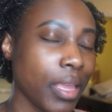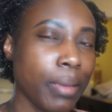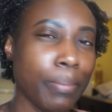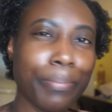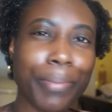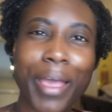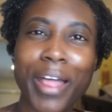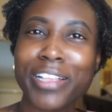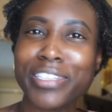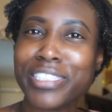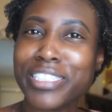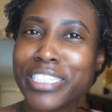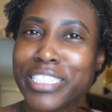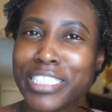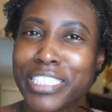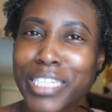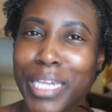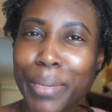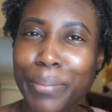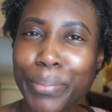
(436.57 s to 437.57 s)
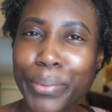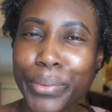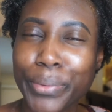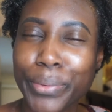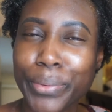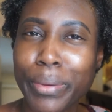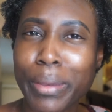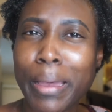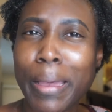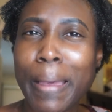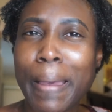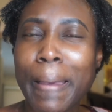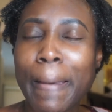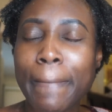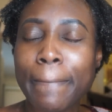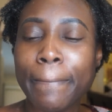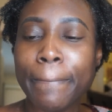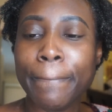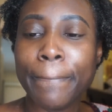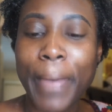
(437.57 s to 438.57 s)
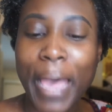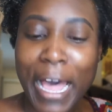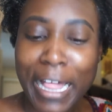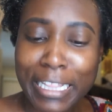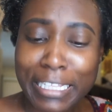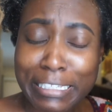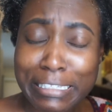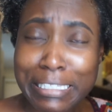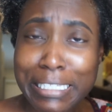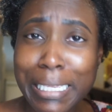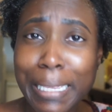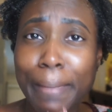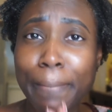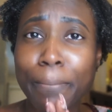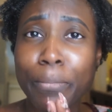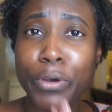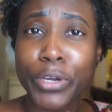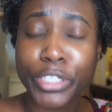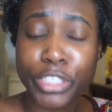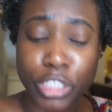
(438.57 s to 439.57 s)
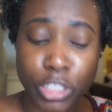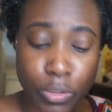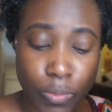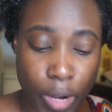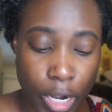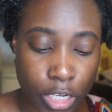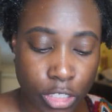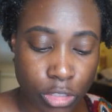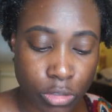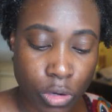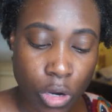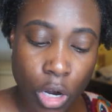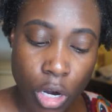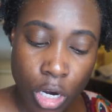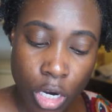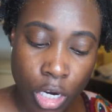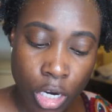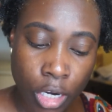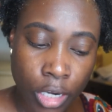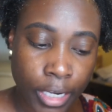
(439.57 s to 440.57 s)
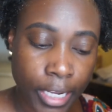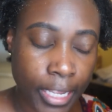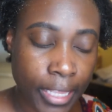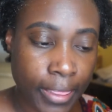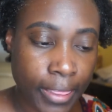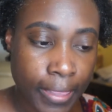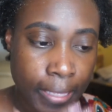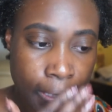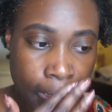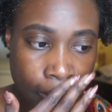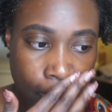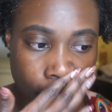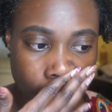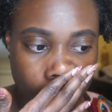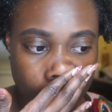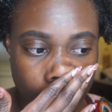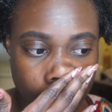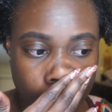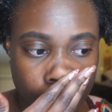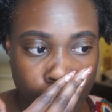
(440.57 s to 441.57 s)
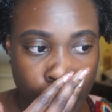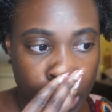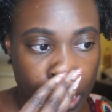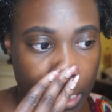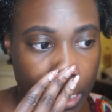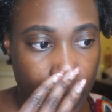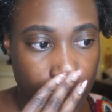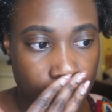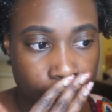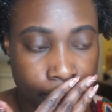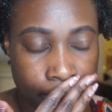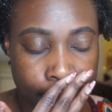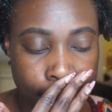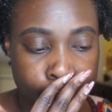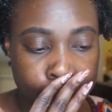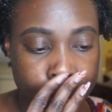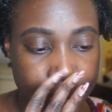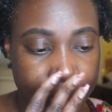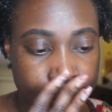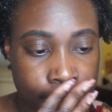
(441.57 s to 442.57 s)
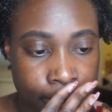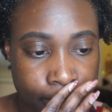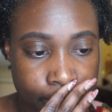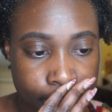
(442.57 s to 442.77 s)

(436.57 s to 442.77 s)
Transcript: balancing shampoo, balancing moisturizer on and then uh,